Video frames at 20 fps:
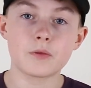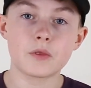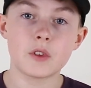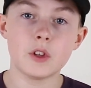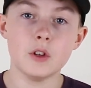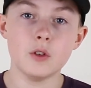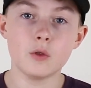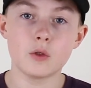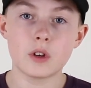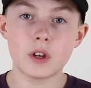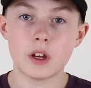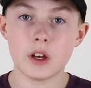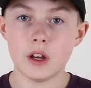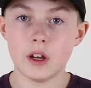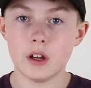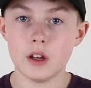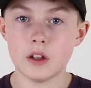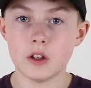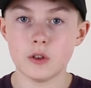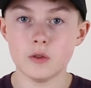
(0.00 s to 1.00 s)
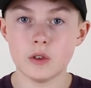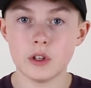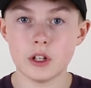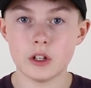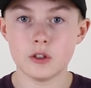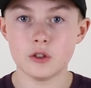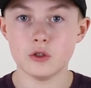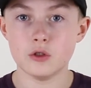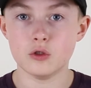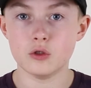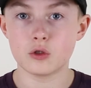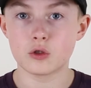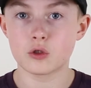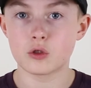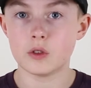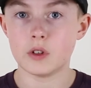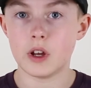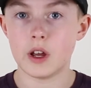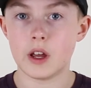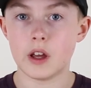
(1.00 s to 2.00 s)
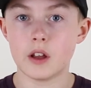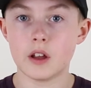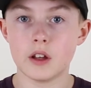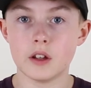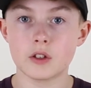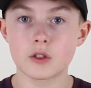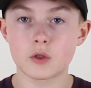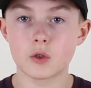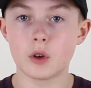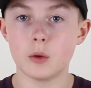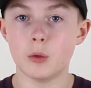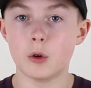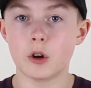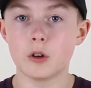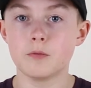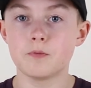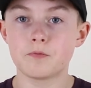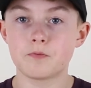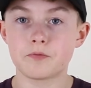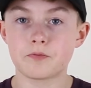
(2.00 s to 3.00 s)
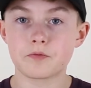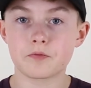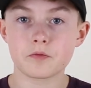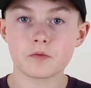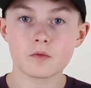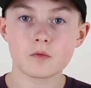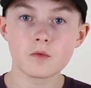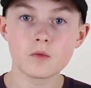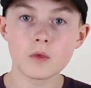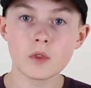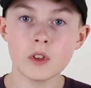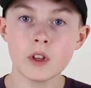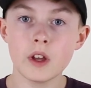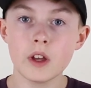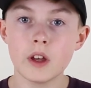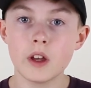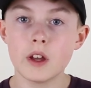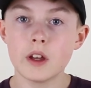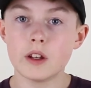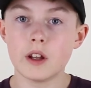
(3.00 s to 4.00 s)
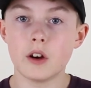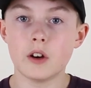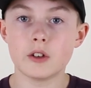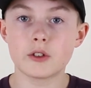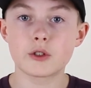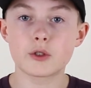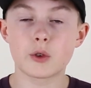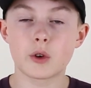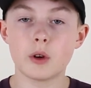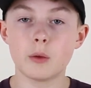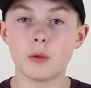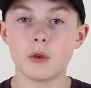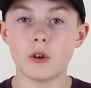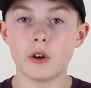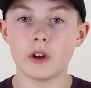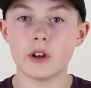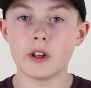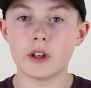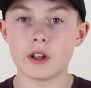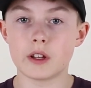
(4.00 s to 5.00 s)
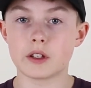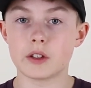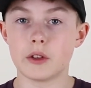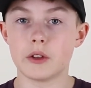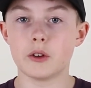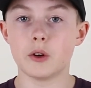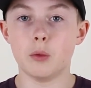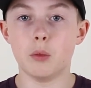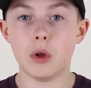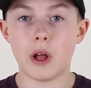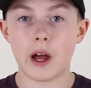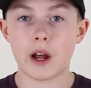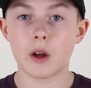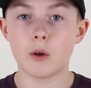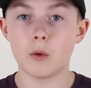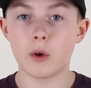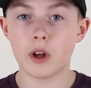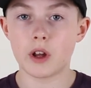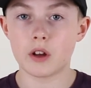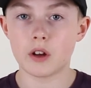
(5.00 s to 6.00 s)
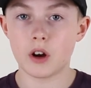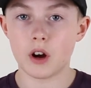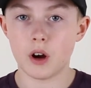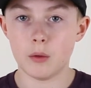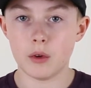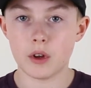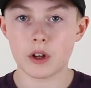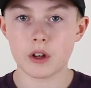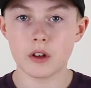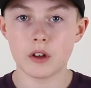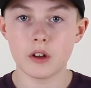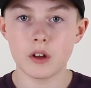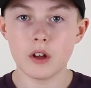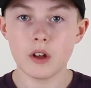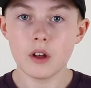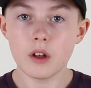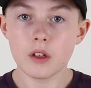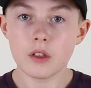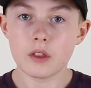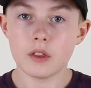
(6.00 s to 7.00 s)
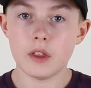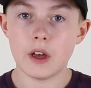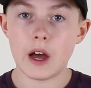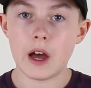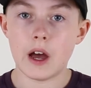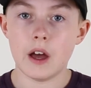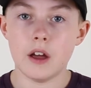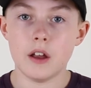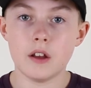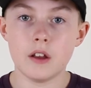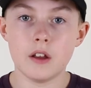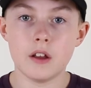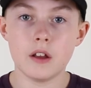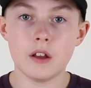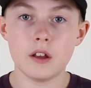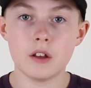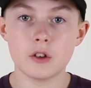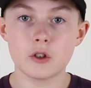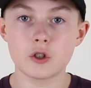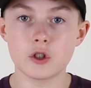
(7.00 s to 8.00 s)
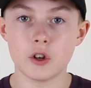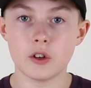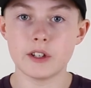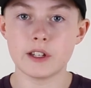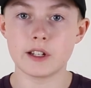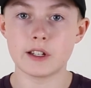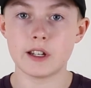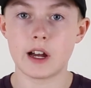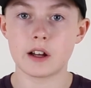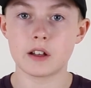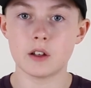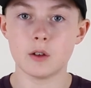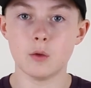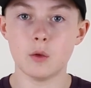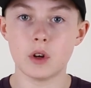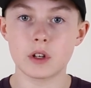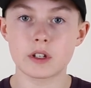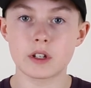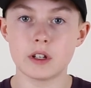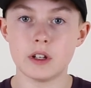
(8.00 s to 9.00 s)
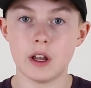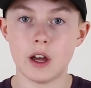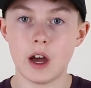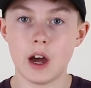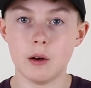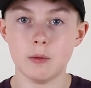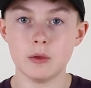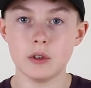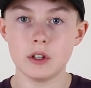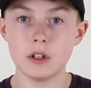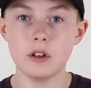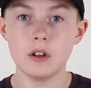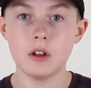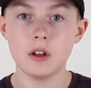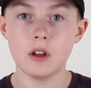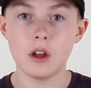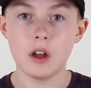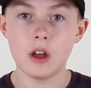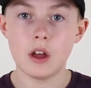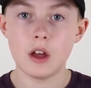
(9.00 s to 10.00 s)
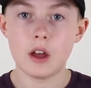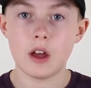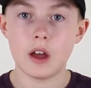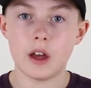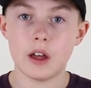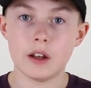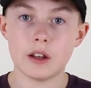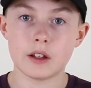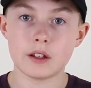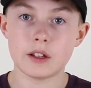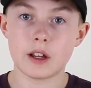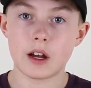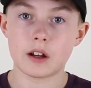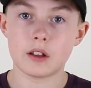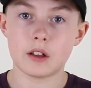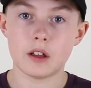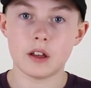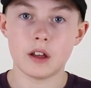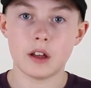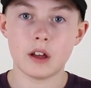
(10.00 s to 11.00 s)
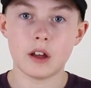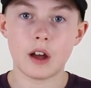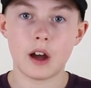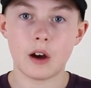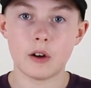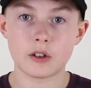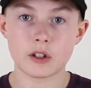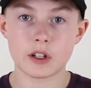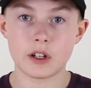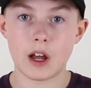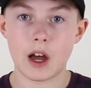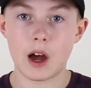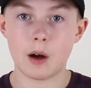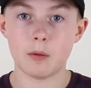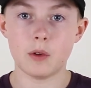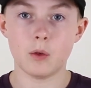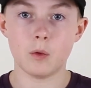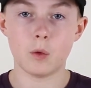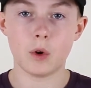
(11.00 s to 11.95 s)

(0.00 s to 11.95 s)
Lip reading: you need to create a storyboard. Now, a storyboard is a little black and white comic that shows exactly what's going to happen and exactly how it's going to happen